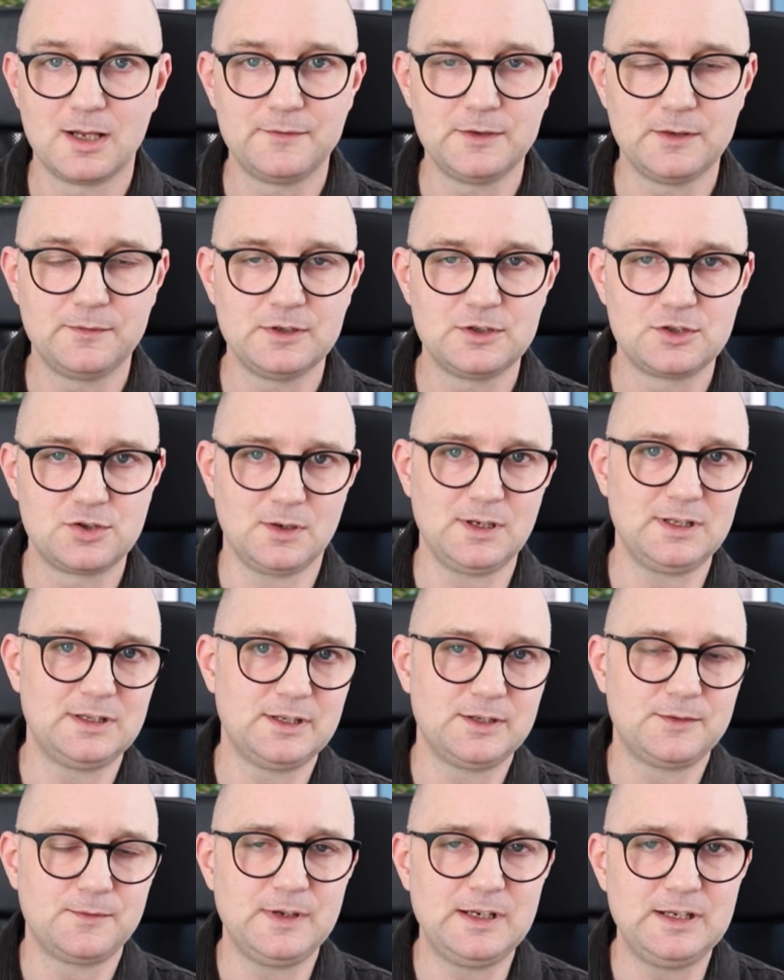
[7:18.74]
So that's all I
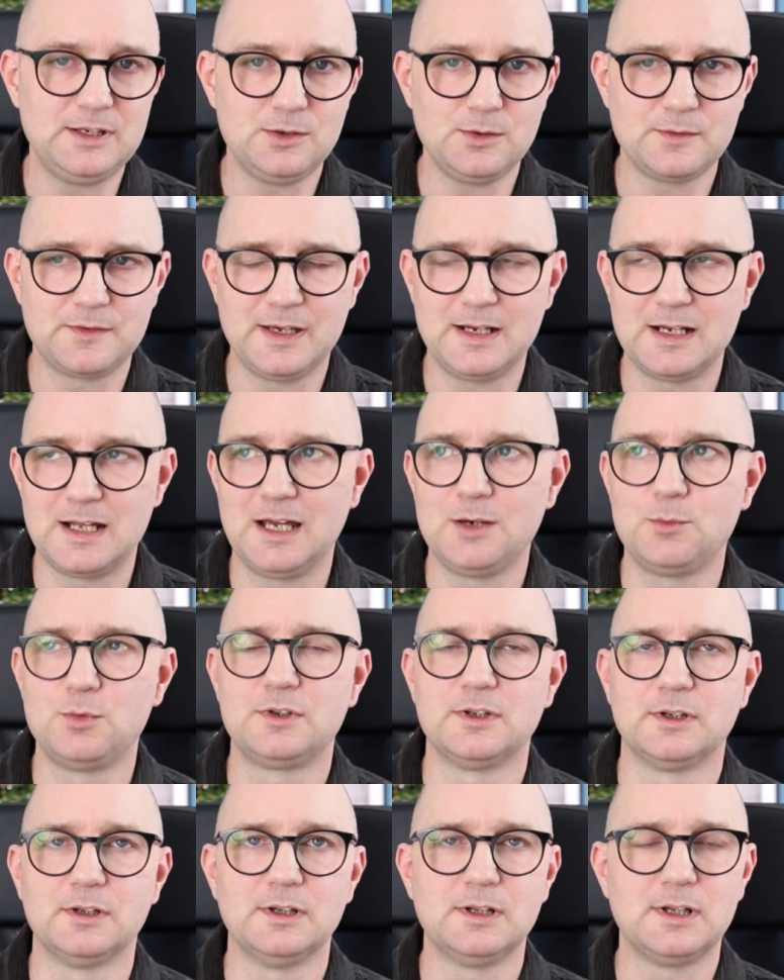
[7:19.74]
got. If you've enjoyed this
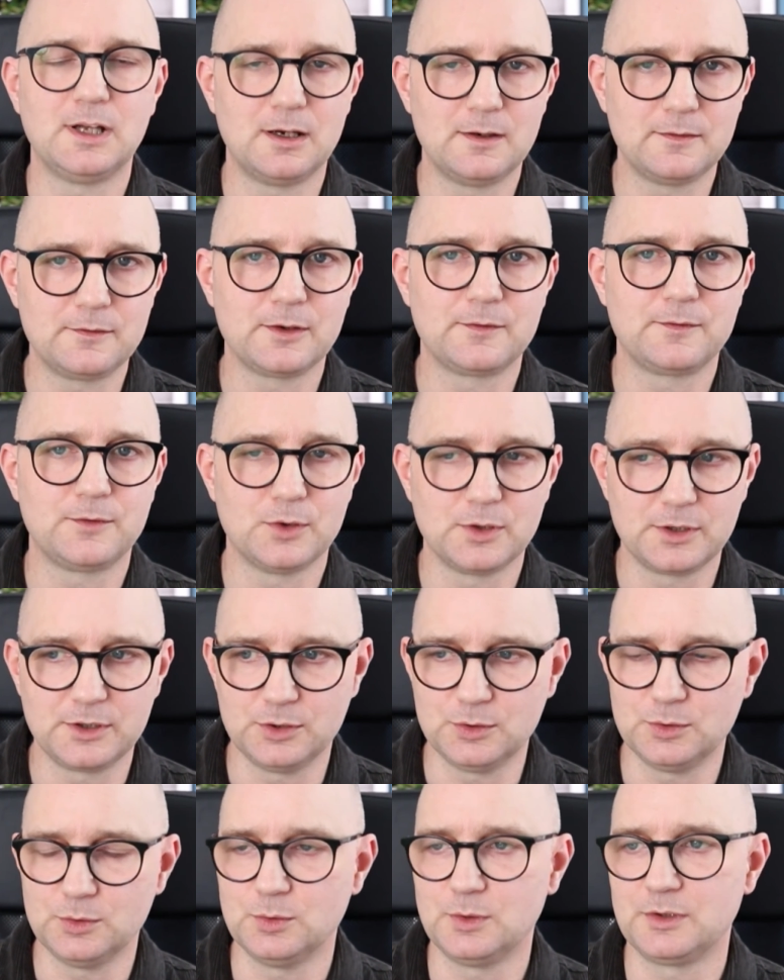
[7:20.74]
video, then I would
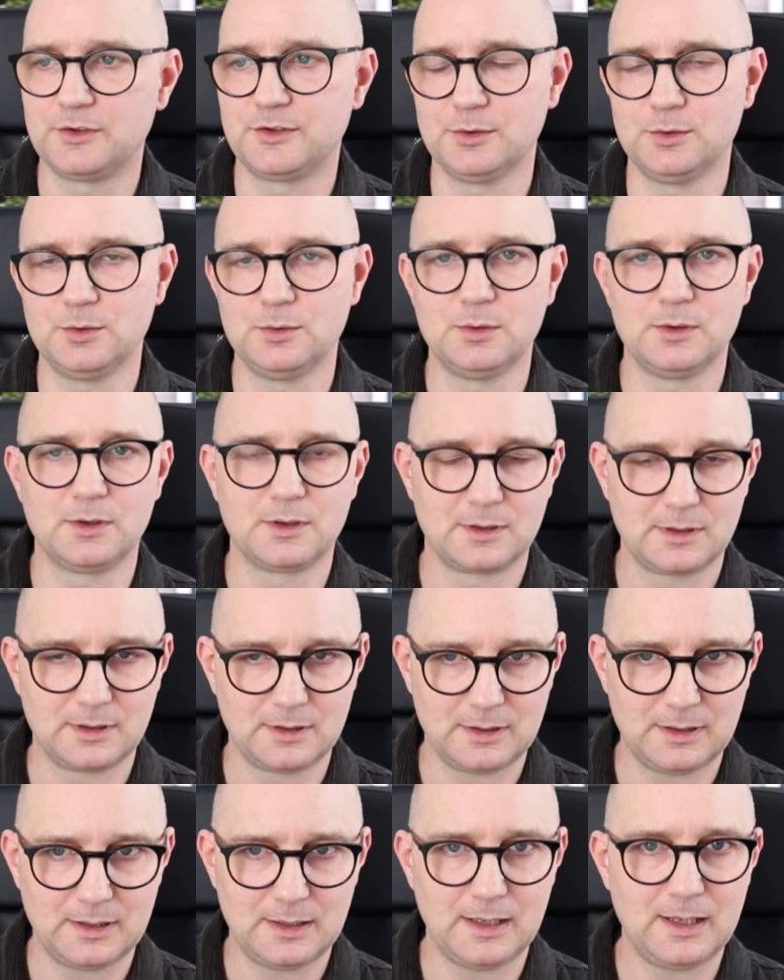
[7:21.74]
love for
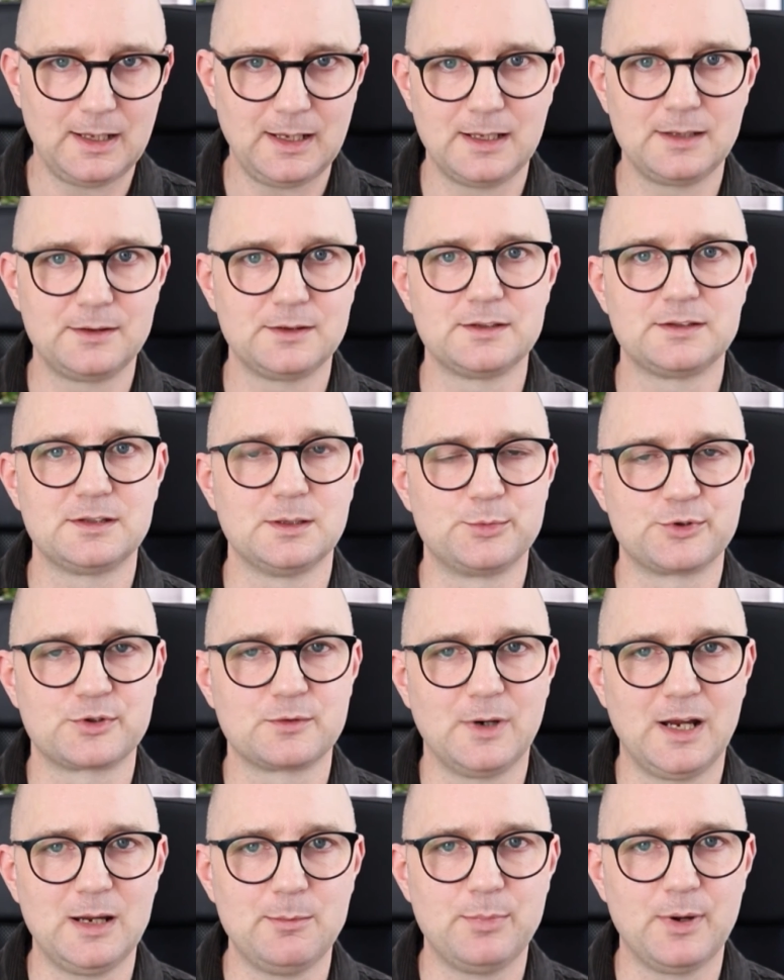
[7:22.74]
you to
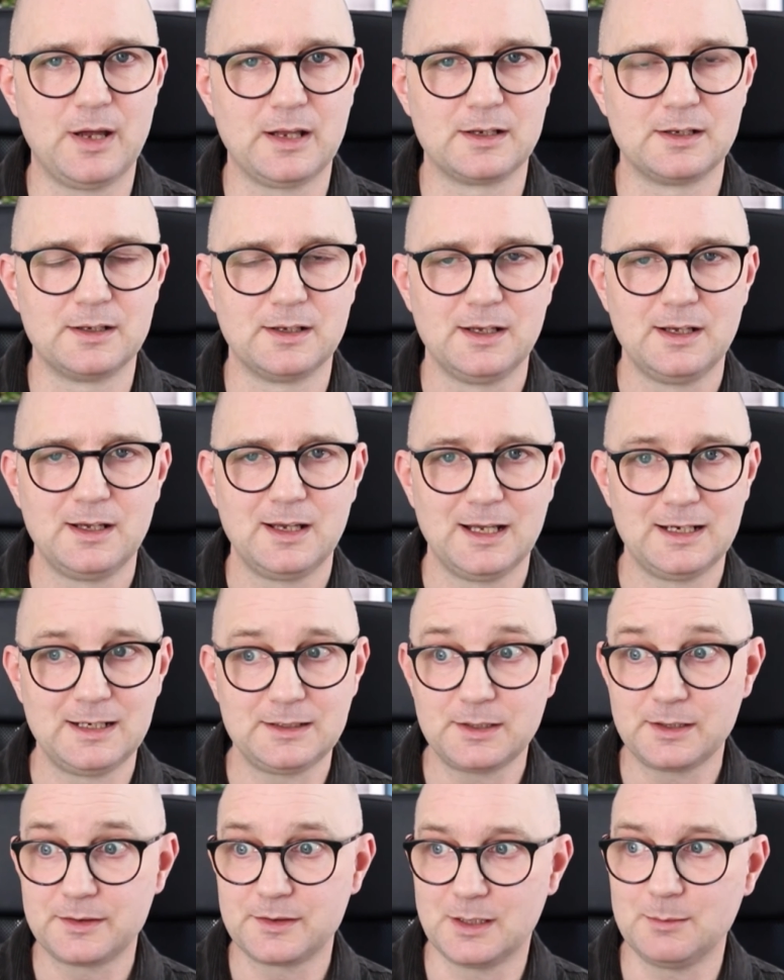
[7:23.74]
hit the
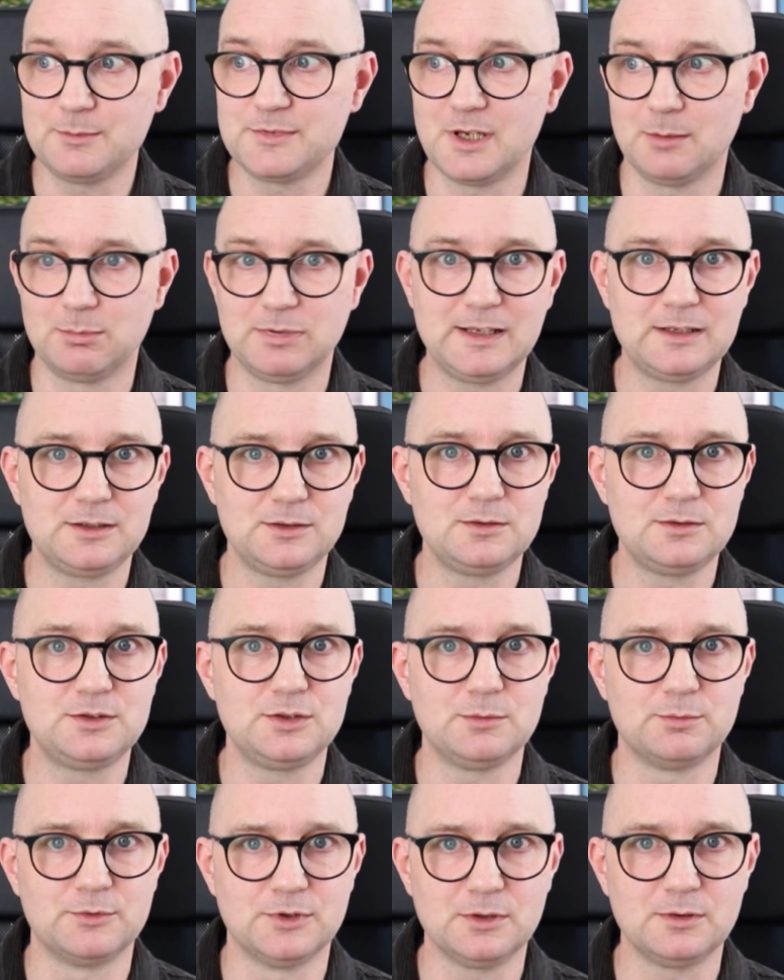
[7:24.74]
subscribe button and hit the
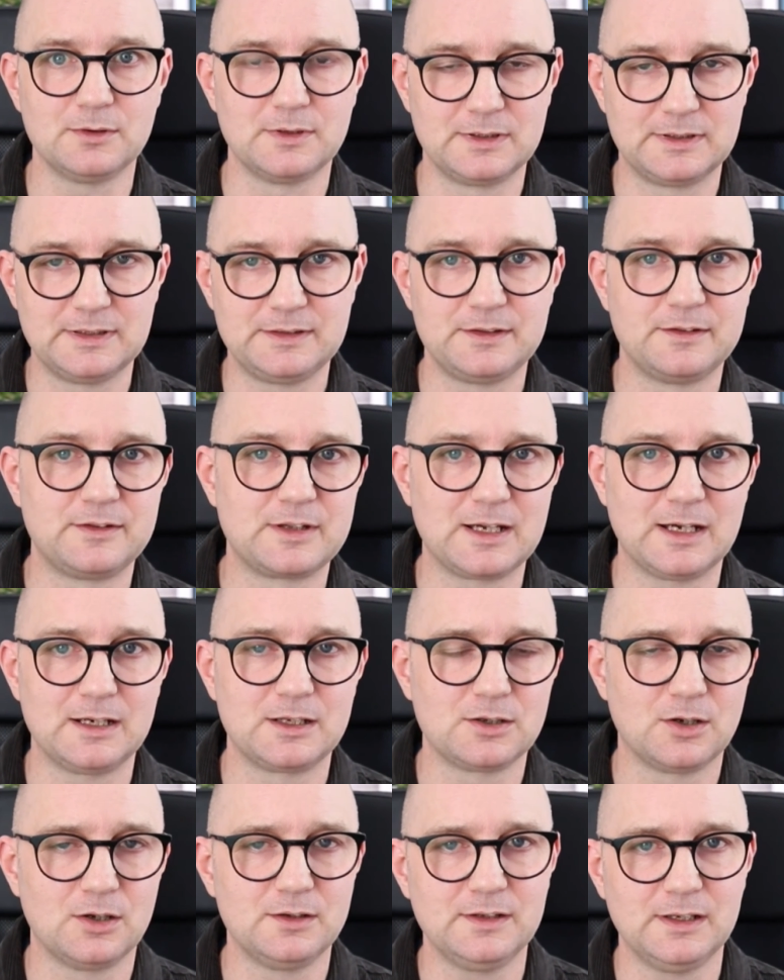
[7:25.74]
thumbs up. Let YouTube
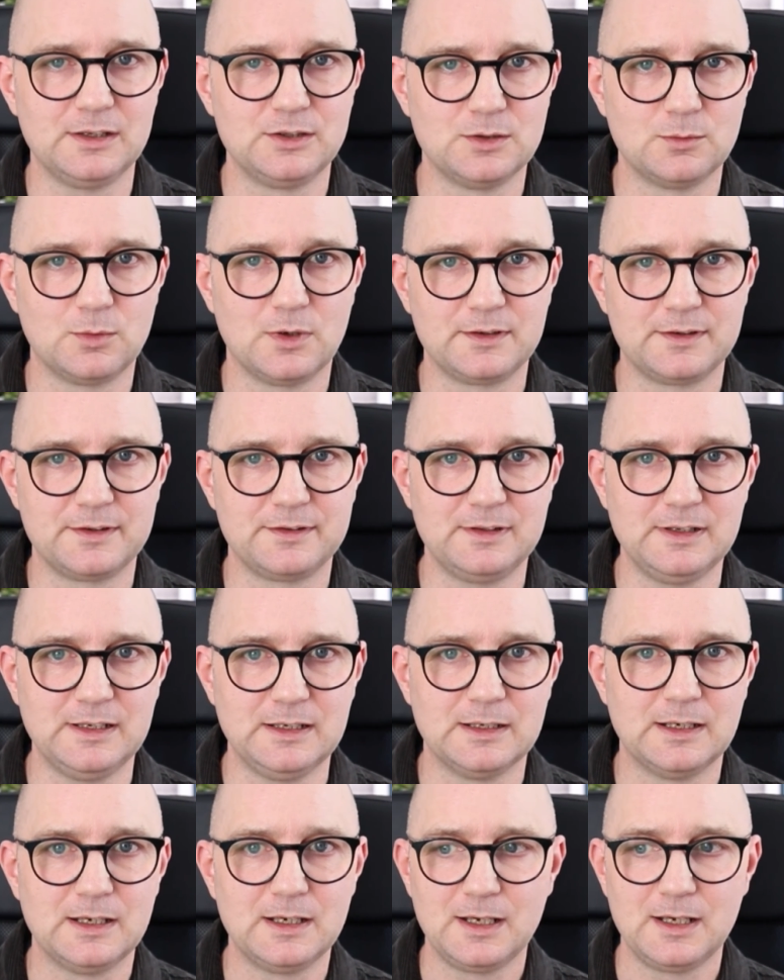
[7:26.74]
know that this is the kind of
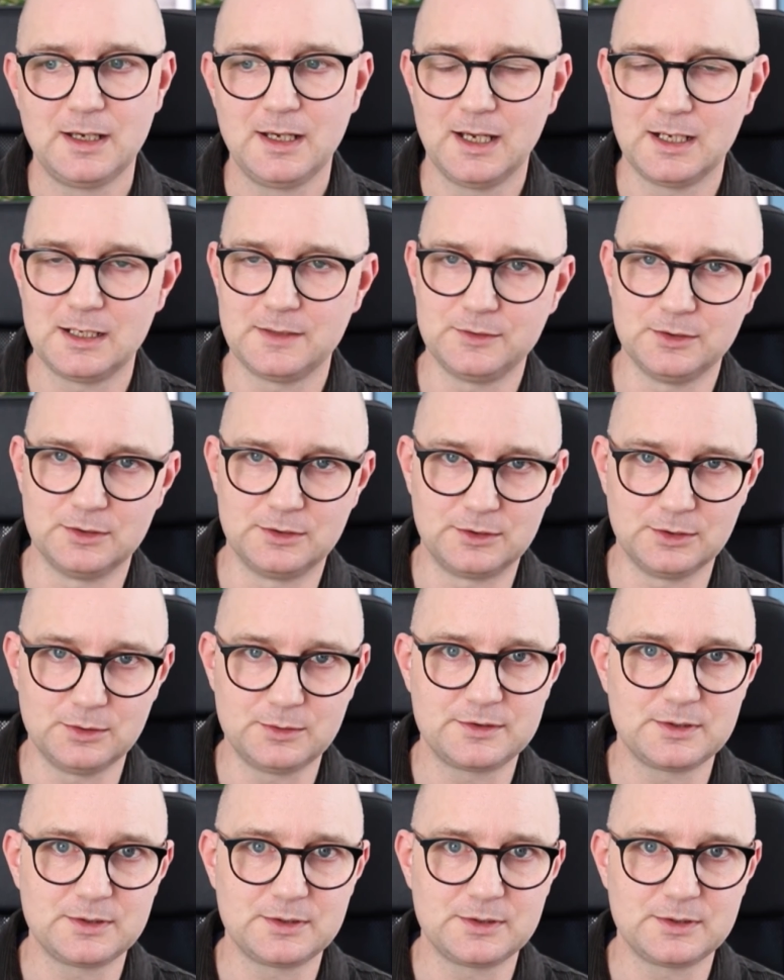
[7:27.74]
content you want to see.